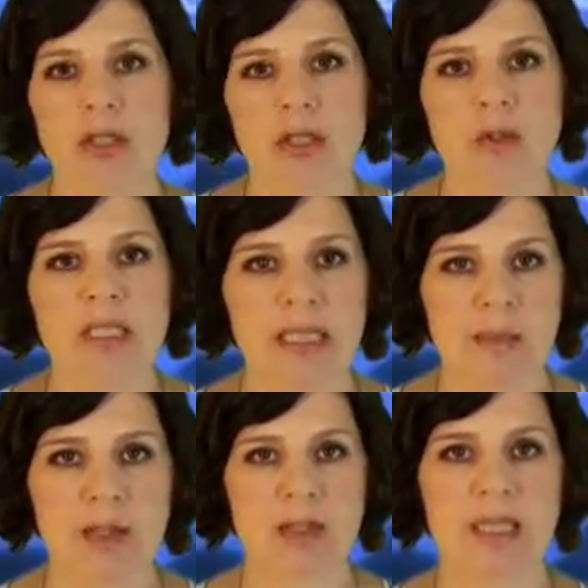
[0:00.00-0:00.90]
Two
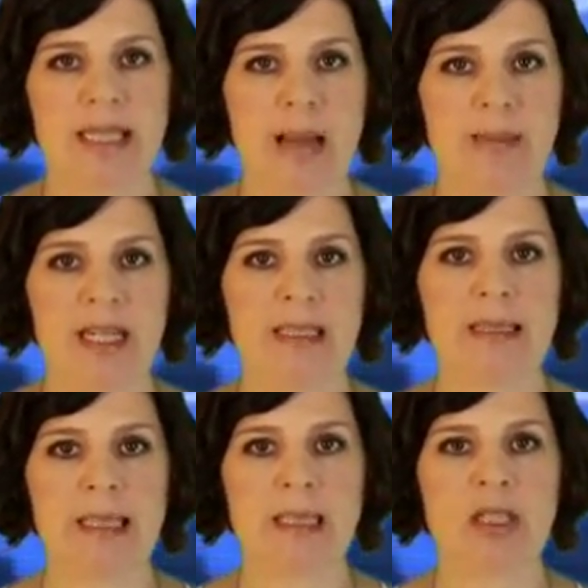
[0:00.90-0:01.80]
similar stabbing
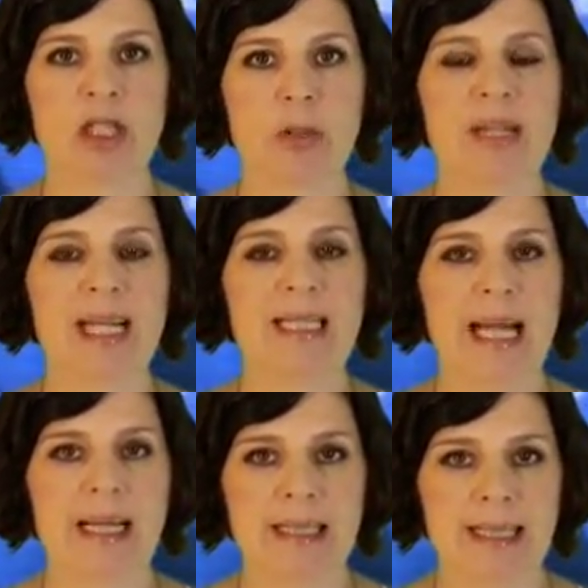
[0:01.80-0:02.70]
incidents took place
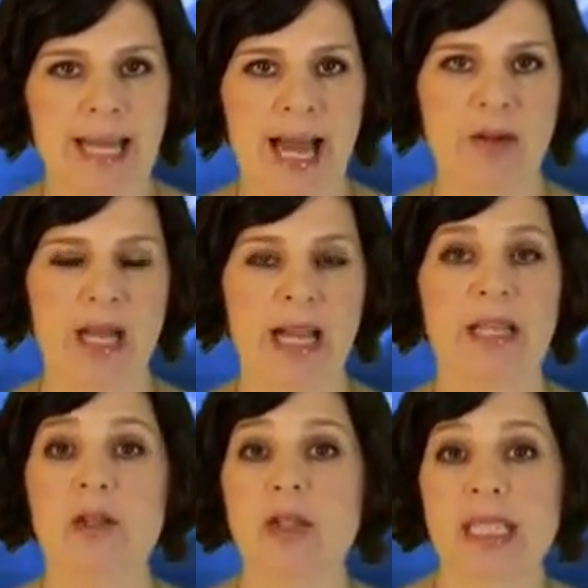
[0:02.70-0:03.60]
on Saturday
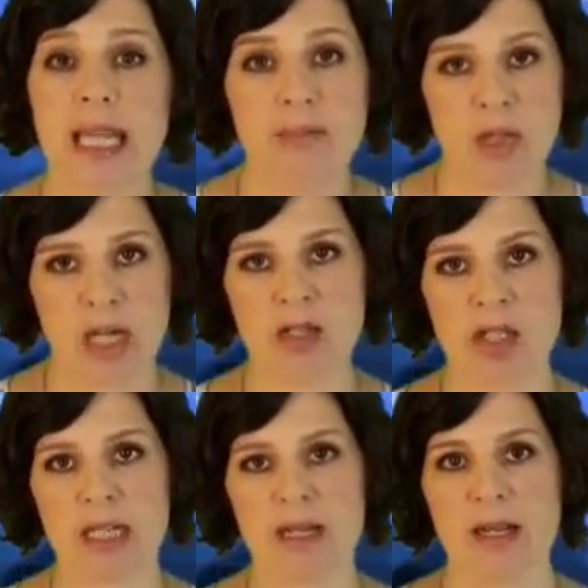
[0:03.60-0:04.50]
near the same
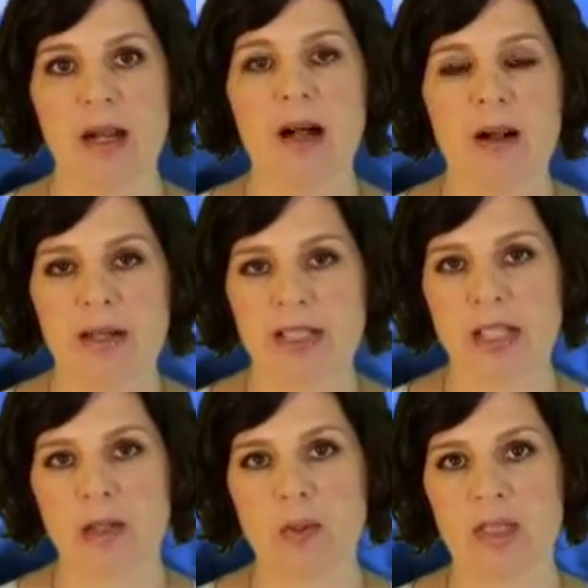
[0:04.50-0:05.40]
junction,
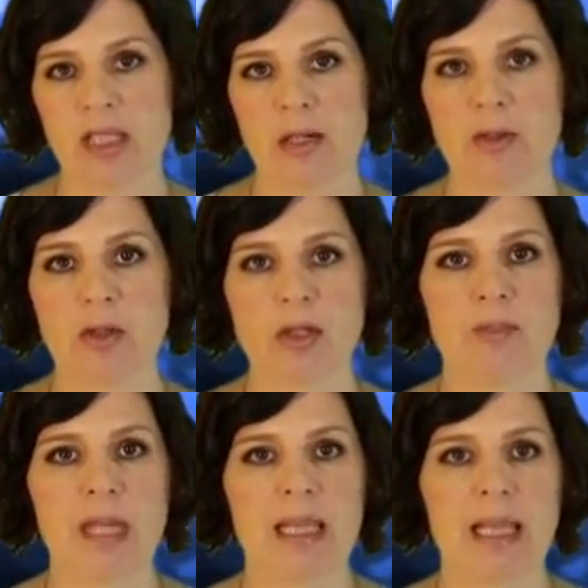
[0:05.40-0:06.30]
also with soldiers
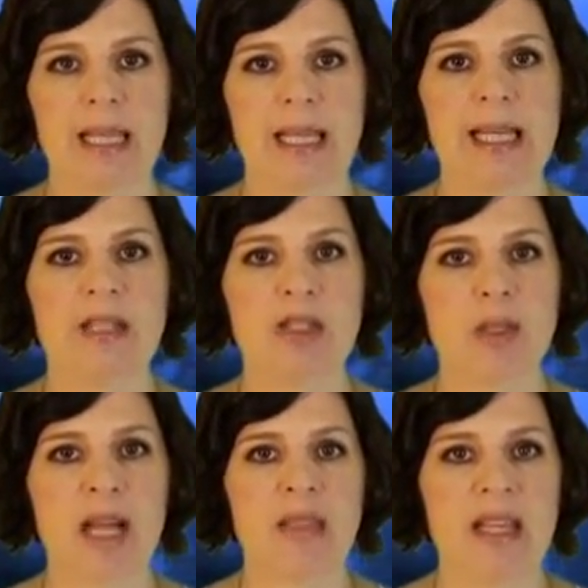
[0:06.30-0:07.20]
being lightly
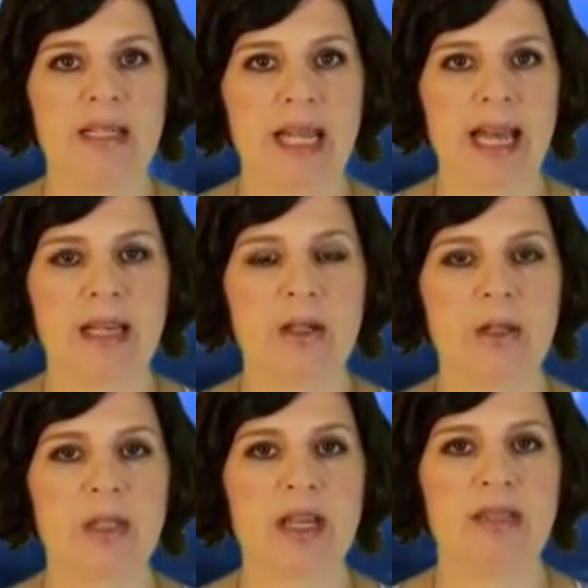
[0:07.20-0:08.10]
injured and the
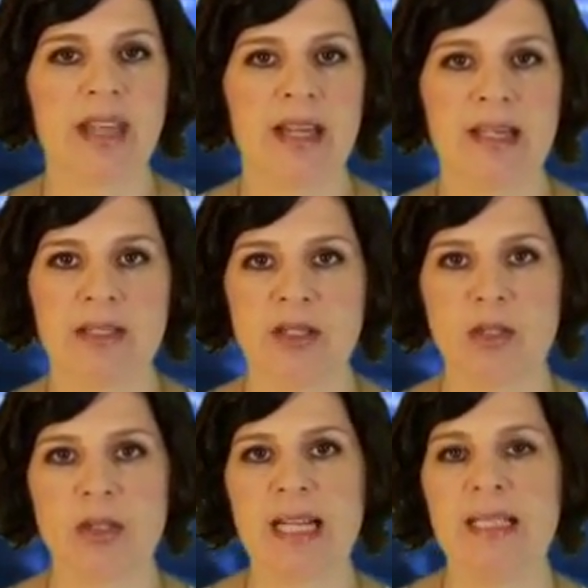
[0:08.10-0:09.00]
attackers then
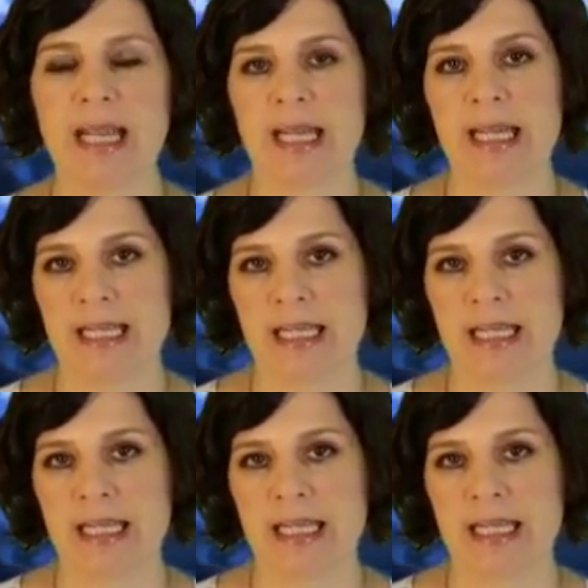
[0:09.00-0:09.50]
injured and taken